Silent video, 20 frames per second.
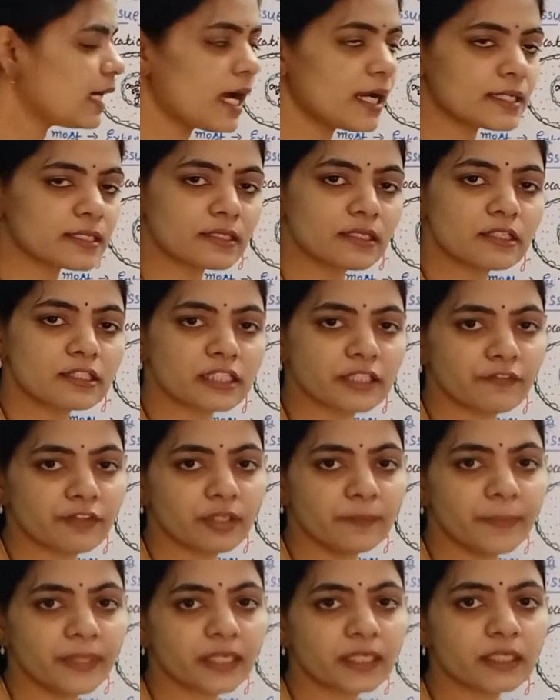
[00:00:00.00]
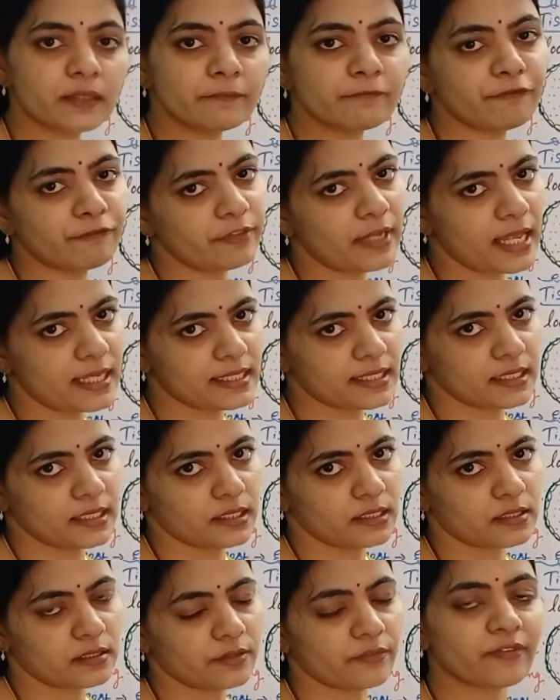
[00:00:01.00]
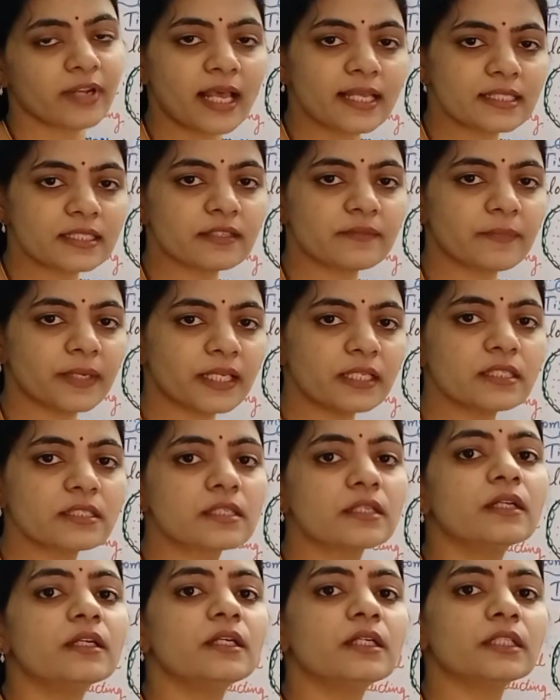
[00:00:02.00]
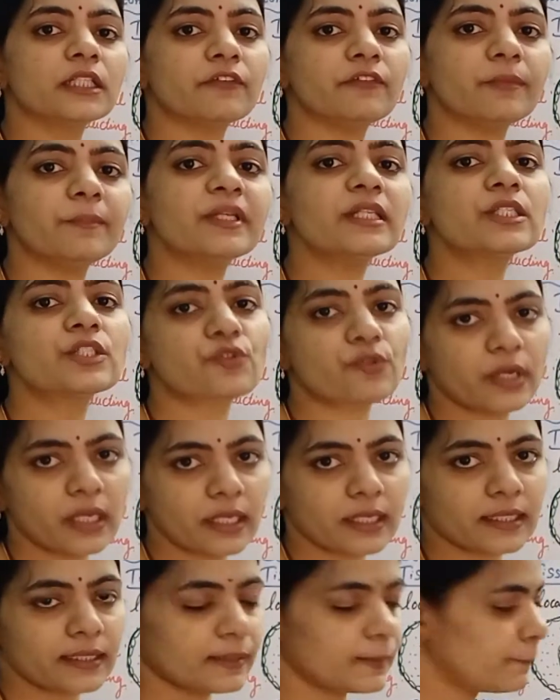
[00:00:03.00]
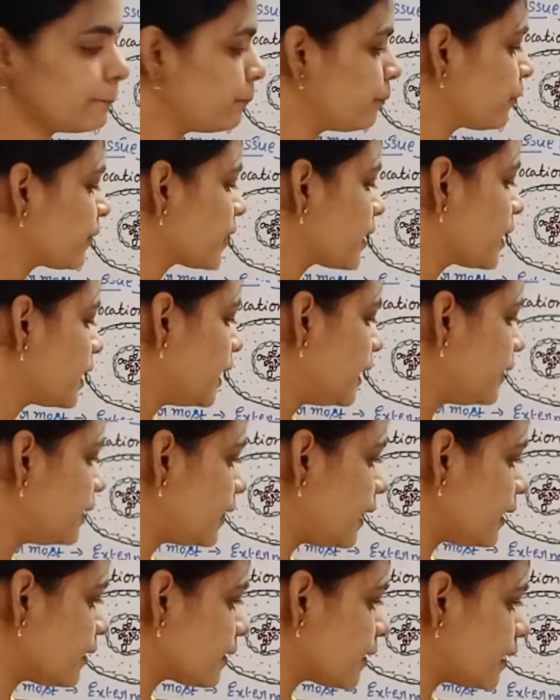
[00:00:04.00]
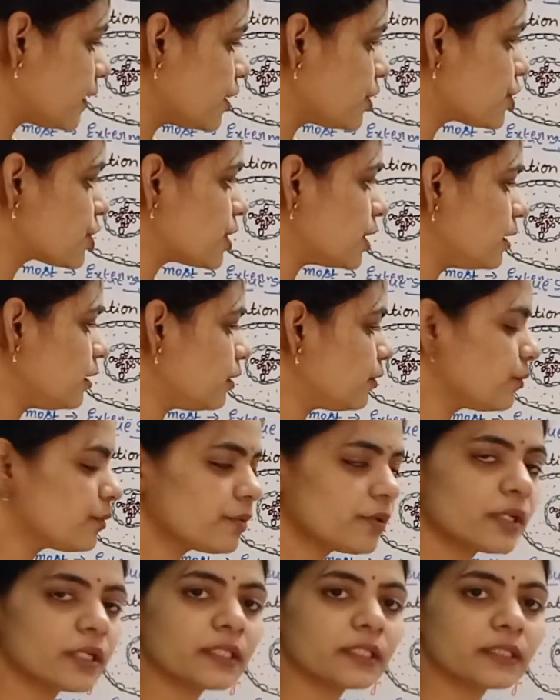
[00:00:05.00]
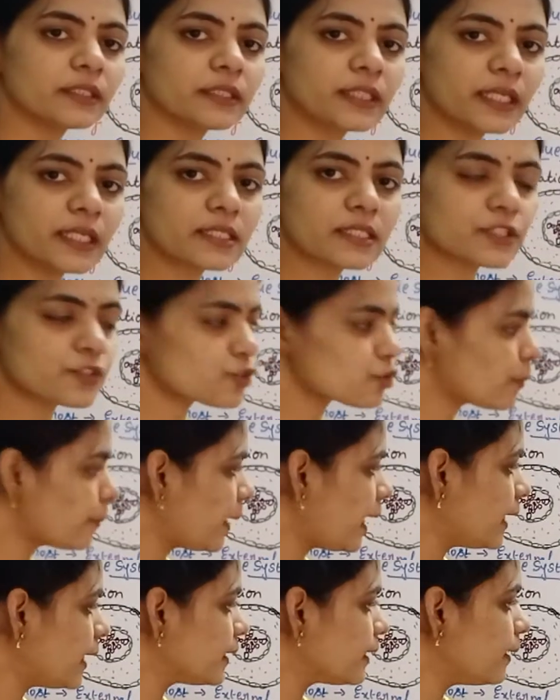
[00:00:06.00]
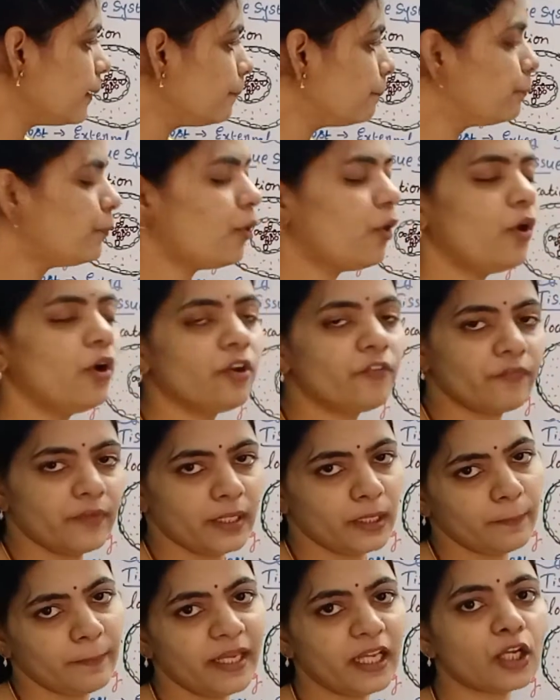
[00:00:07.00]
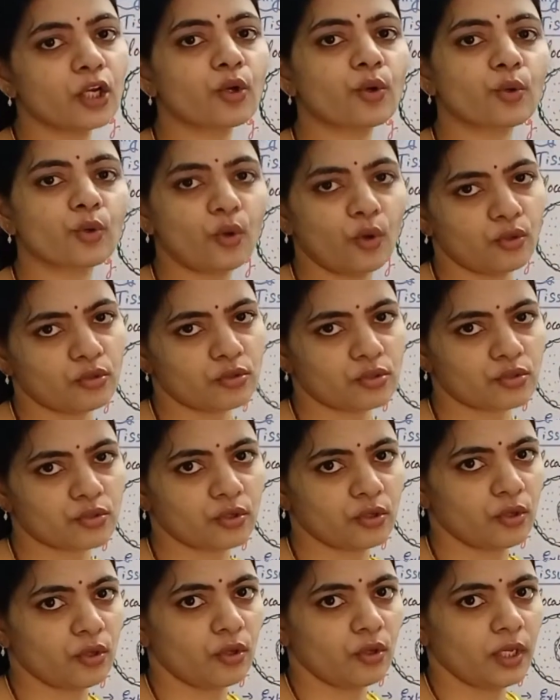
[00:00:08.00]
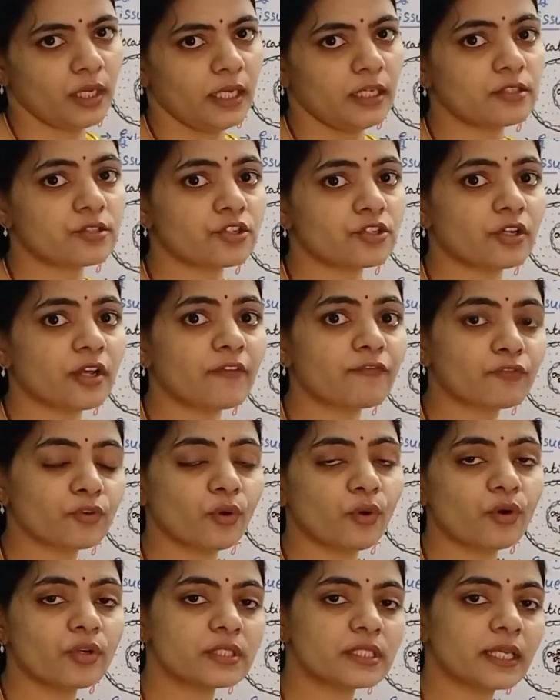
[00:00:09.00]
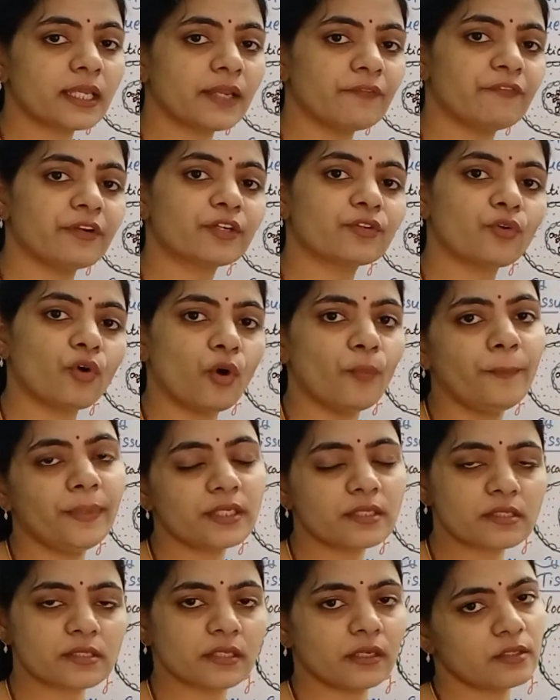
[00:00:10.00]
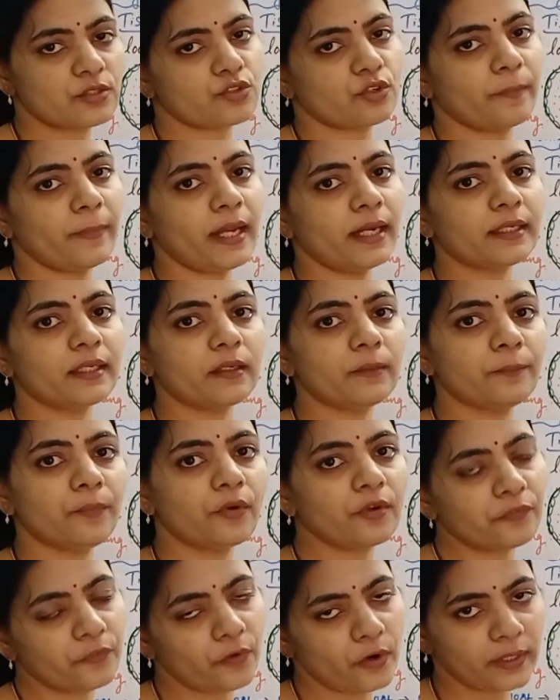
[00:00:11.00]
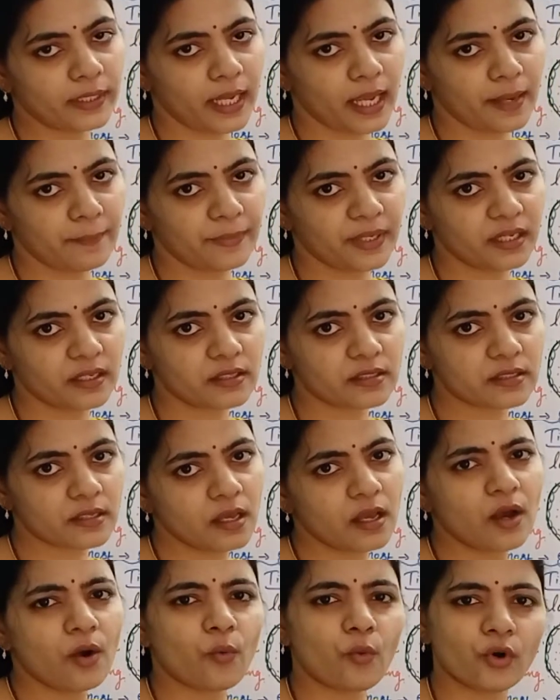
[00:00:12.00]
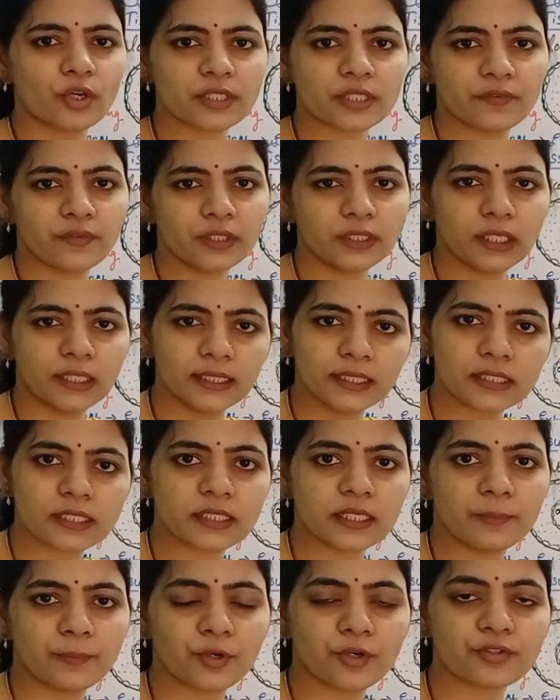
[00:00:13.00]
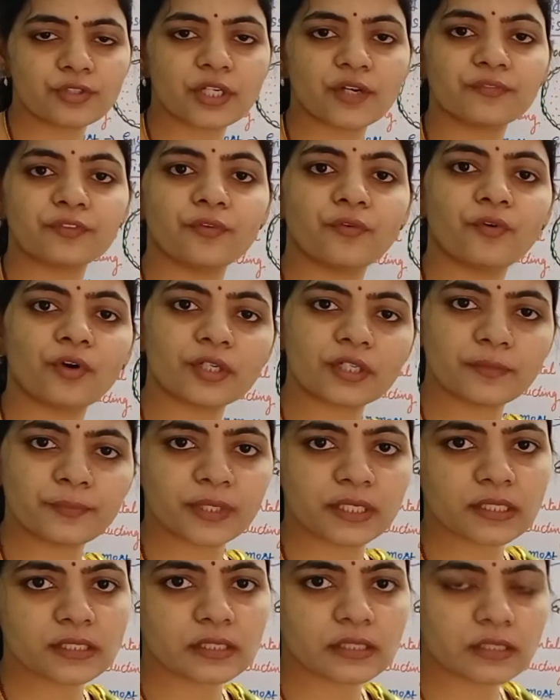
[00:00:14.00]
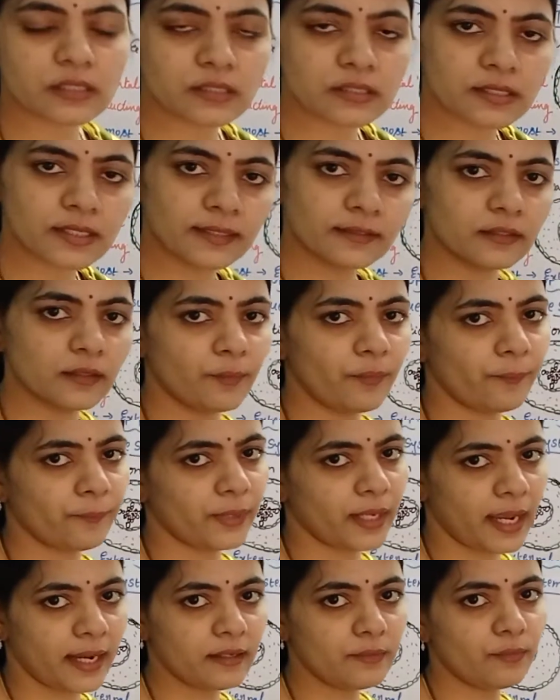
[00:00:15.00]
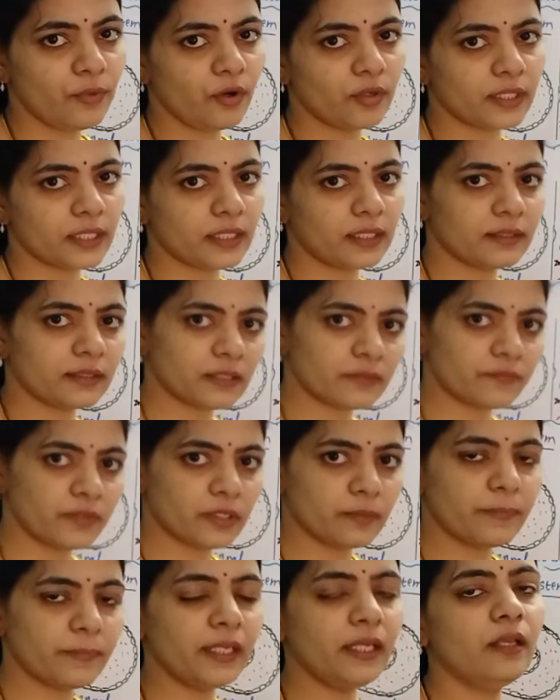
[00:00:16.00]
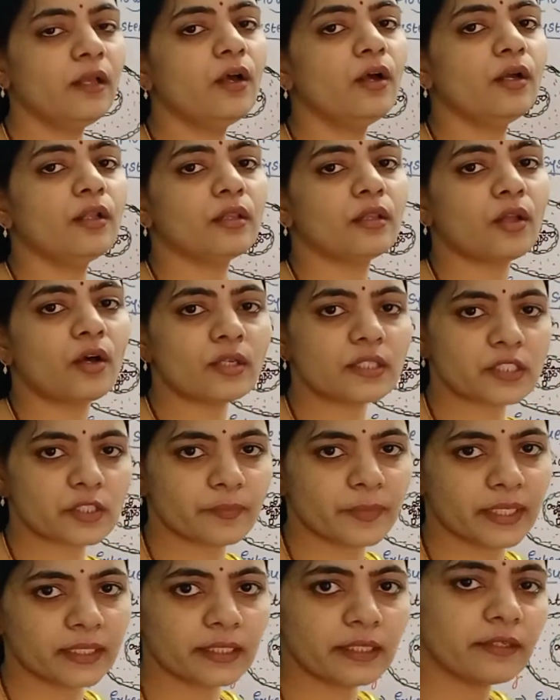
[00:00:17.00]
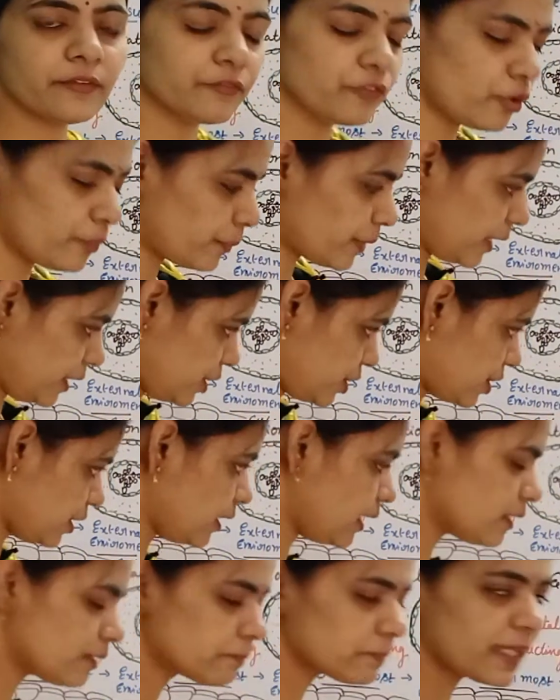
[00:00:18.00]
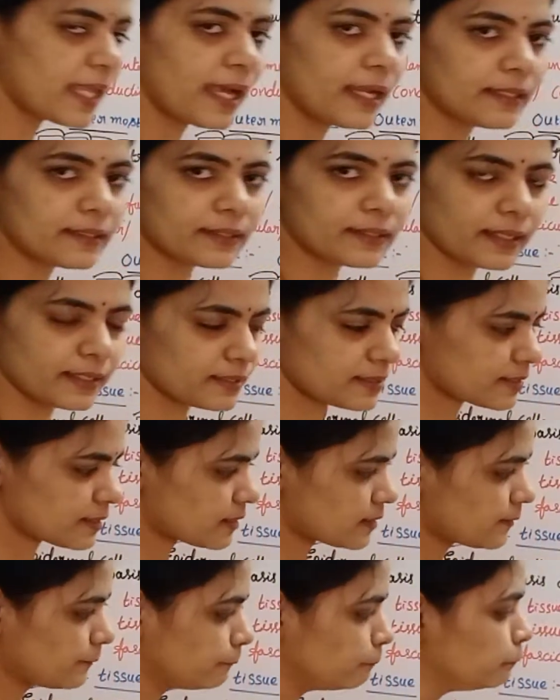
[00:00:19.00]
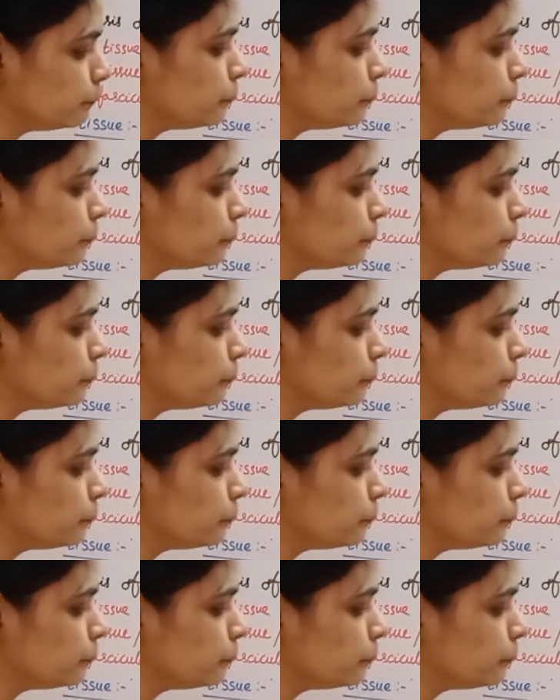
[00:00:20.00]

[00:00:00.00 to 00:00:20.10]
guard cells, they will become flaccid. Flaccid means they will be shrunken. In that condition, these stomatal pore will be closed. Instead of closing, if it opens the stomatal pore, what happens? Whatever the little amount of the water present inside the plant body, that will be lost by the evaporation and plant dies.